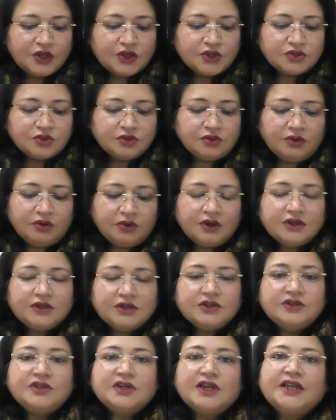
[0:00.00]
So,
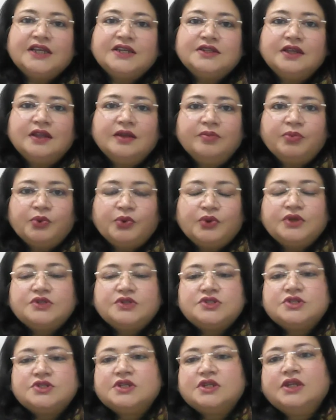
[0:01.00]
writing
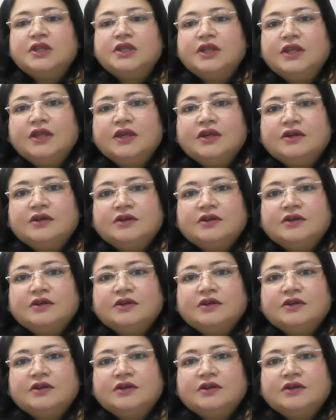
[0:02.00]
poetry